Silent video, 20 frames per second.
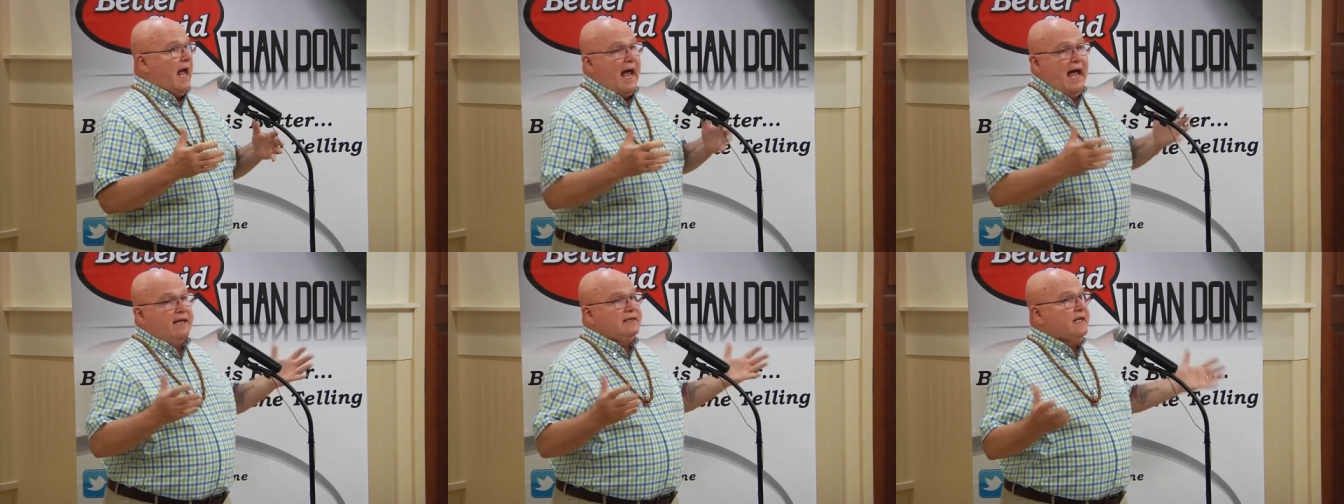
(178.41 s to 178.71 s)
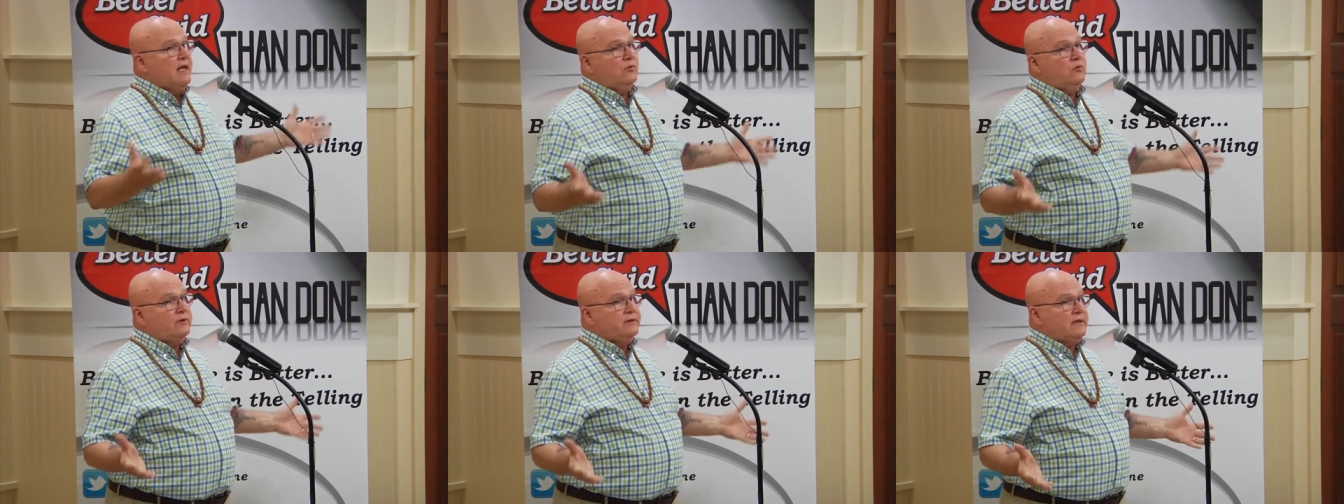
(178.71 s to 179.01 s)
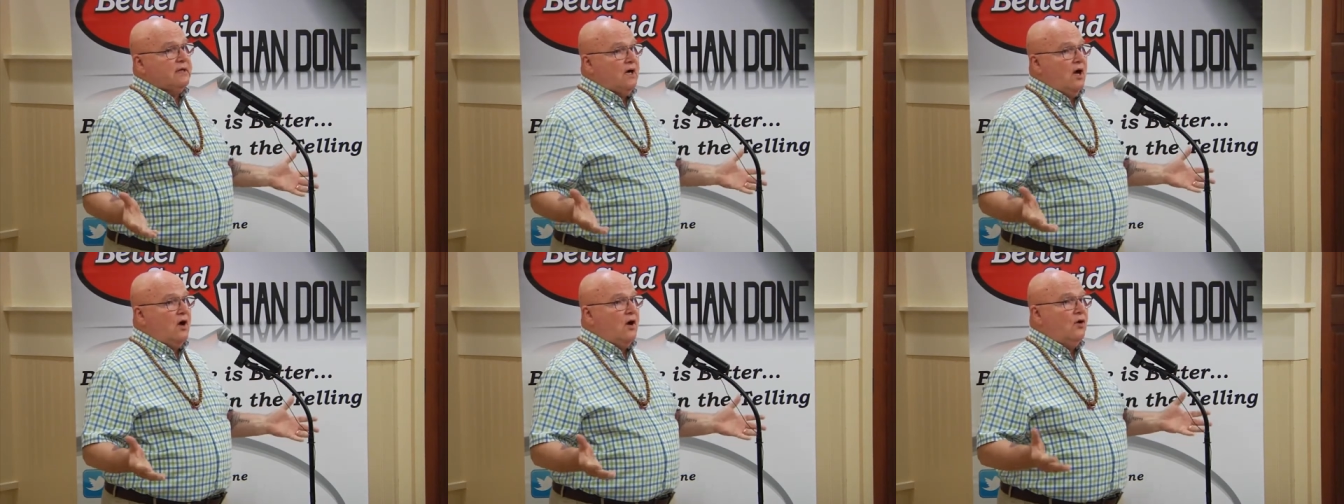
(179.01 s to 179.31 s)
and they
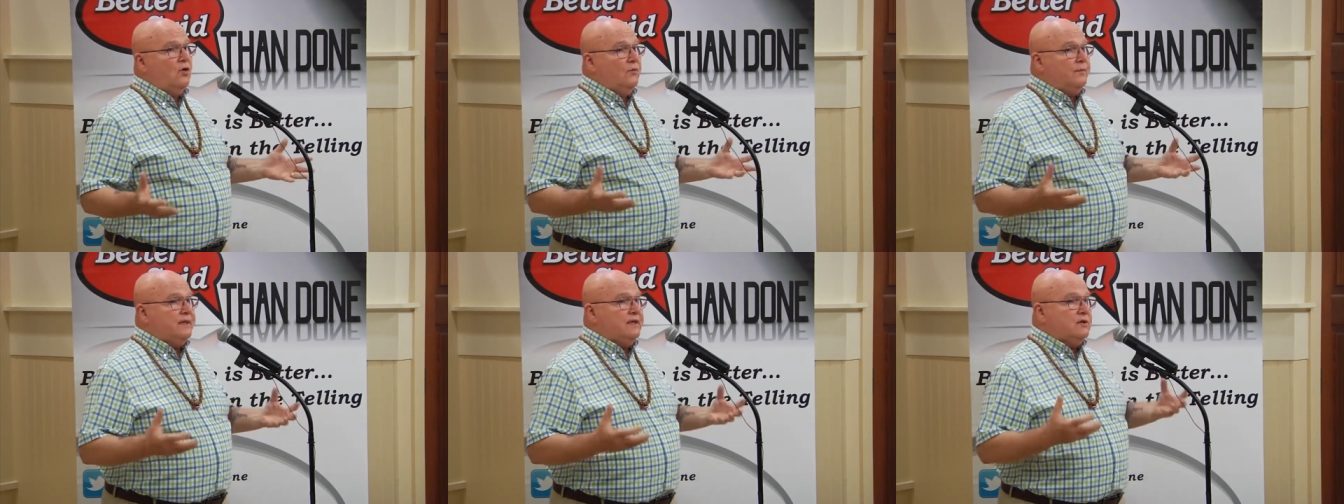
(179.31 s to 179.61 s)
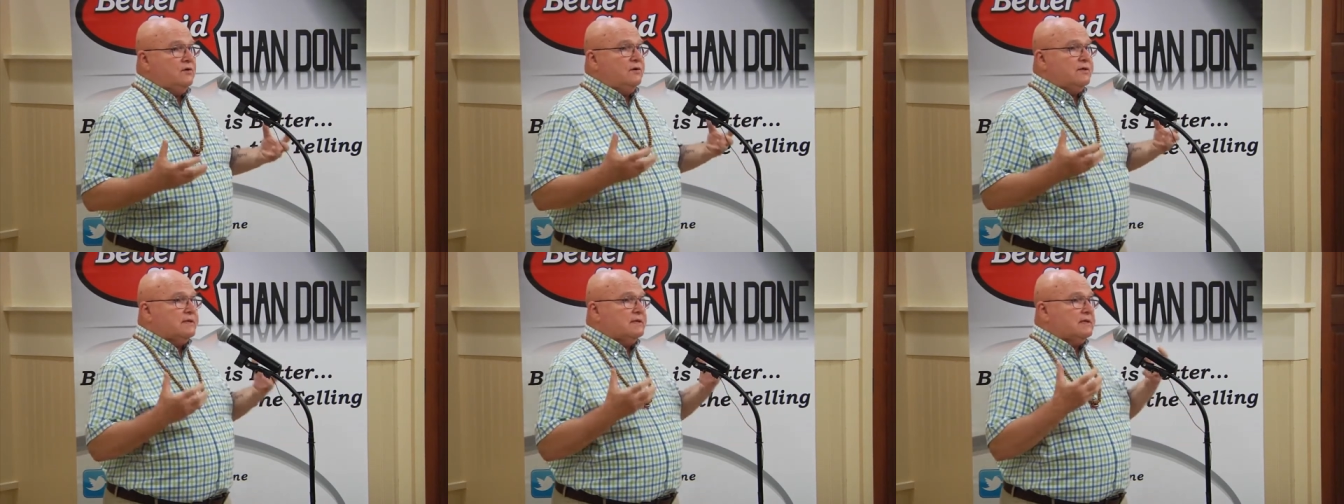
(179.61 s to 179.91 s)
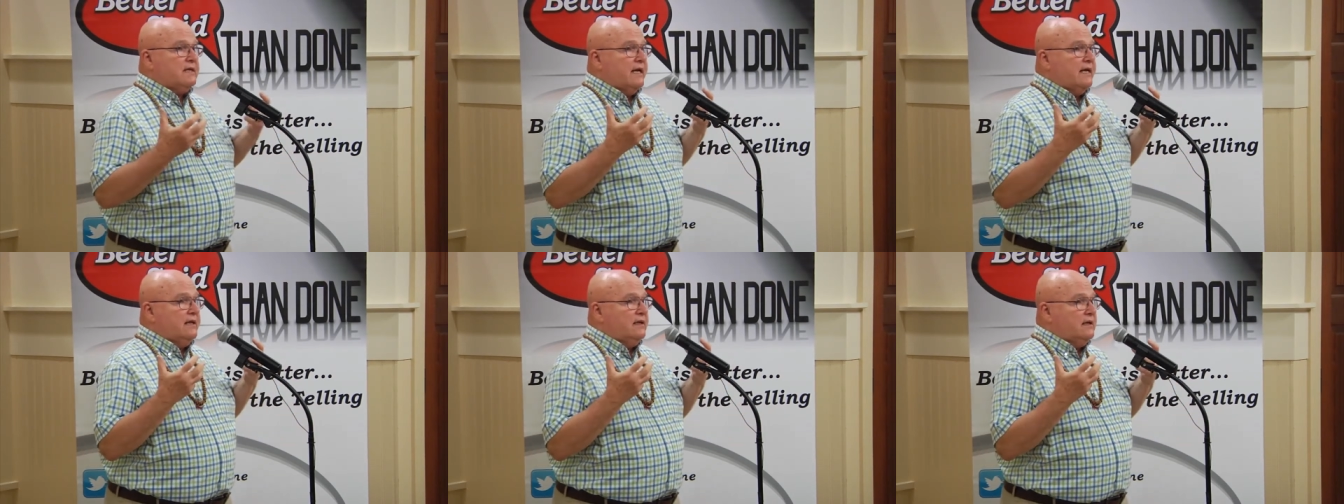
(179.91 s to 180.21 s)
wouldn't go
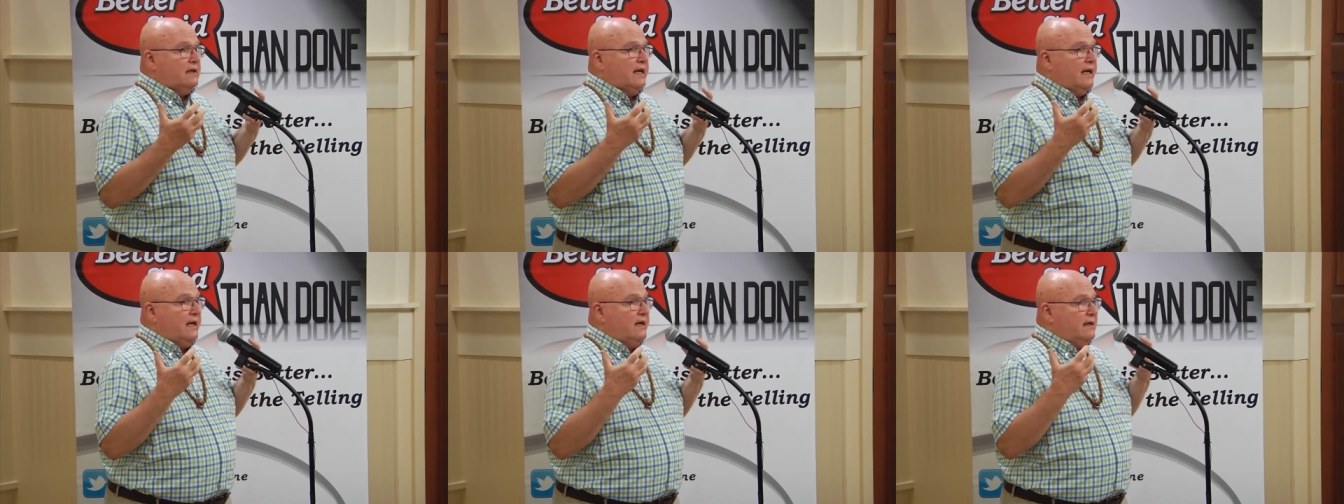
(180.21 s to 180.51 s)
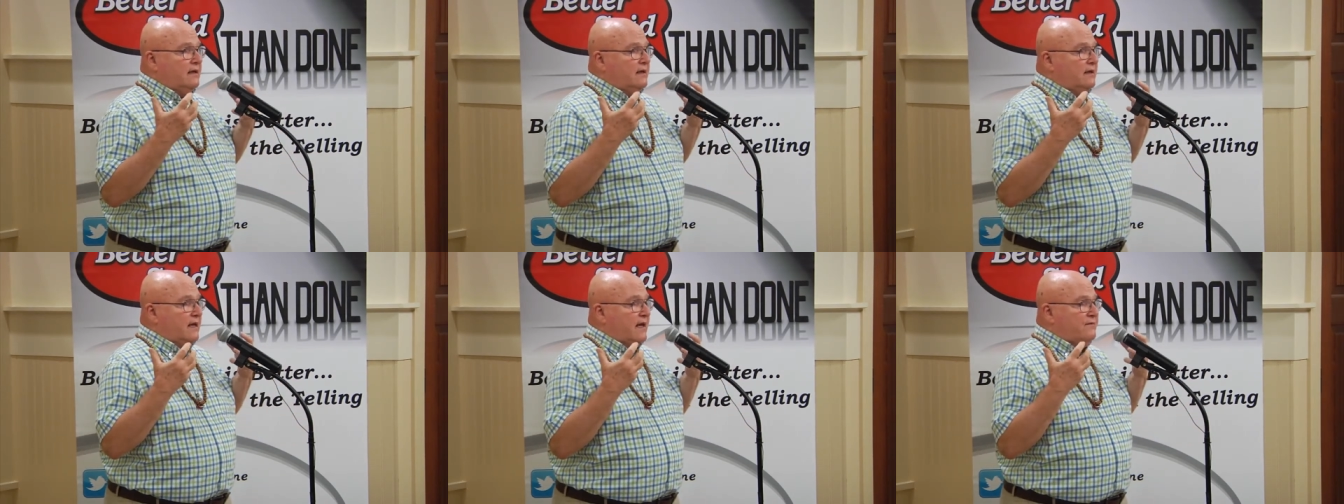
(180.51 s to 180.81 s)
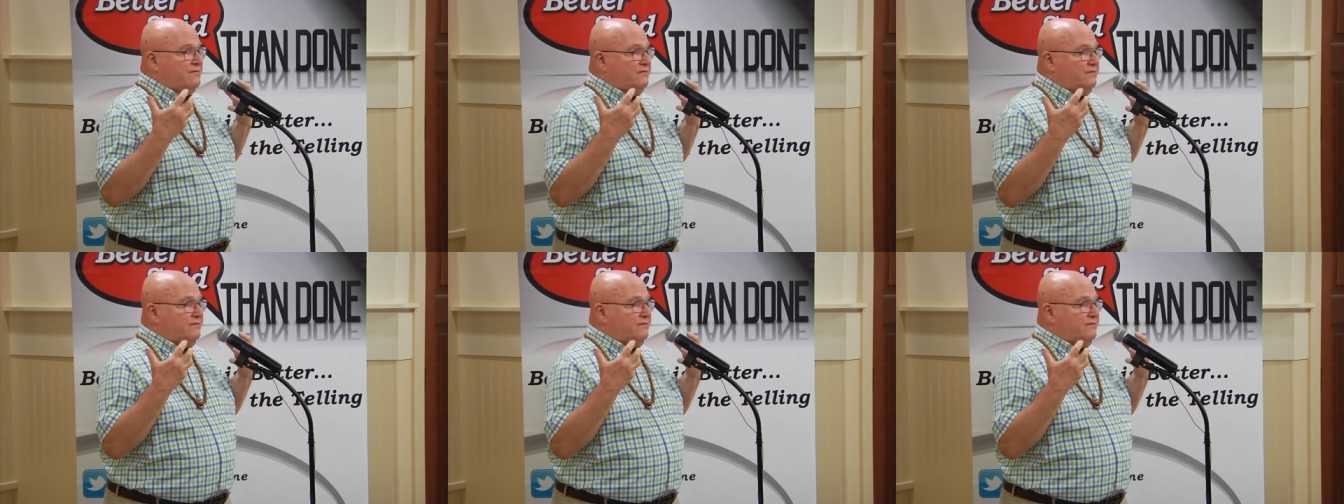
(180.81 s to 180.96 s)
because they